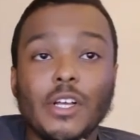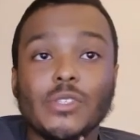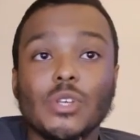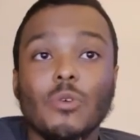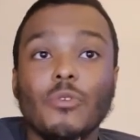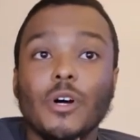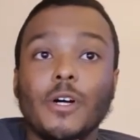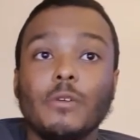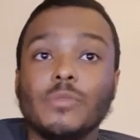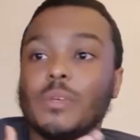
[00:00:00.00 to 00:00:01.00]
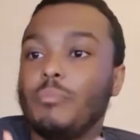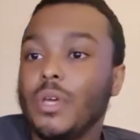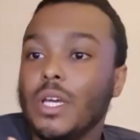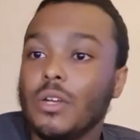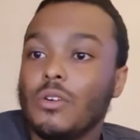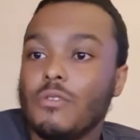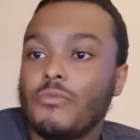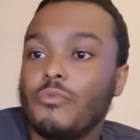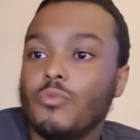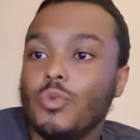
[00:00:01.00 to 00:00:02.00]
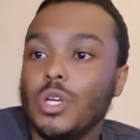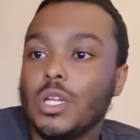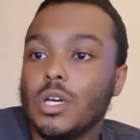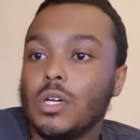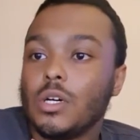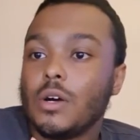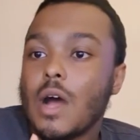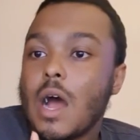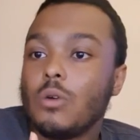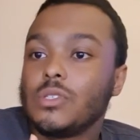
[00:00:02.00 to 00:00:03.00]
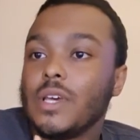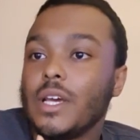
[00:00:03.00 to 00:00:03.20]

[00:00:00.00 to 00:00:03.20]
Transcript: So to begin off with how to